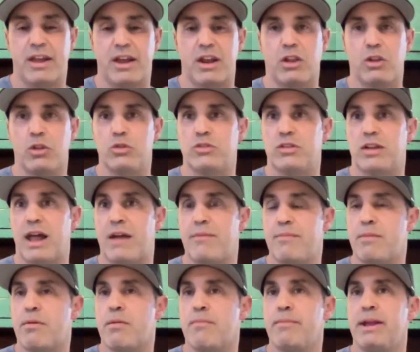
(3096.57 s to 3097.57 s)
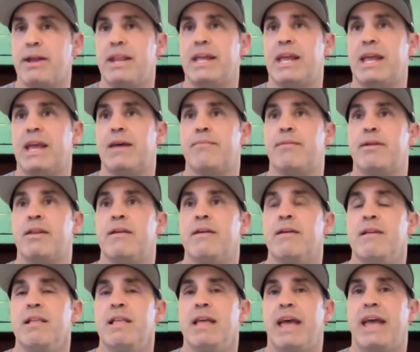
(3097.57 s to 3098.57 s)
they kind of lose it. I remember meeting him
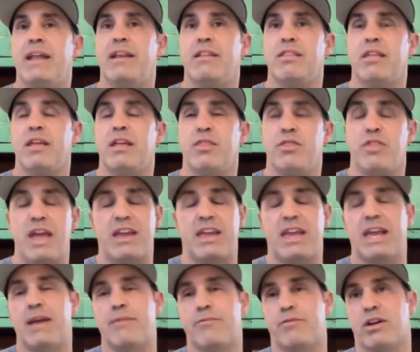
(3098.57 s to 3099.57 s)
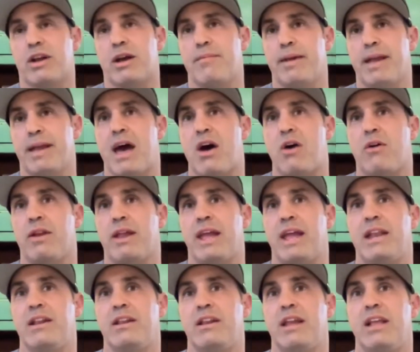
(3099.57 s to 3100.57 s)
and thanking him for coming out
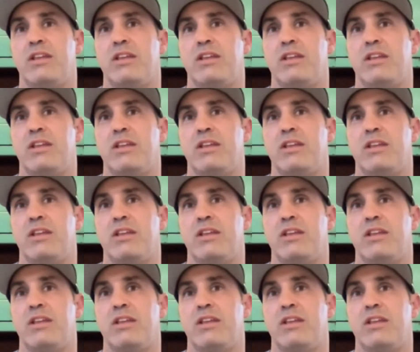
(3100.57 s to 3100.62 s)
and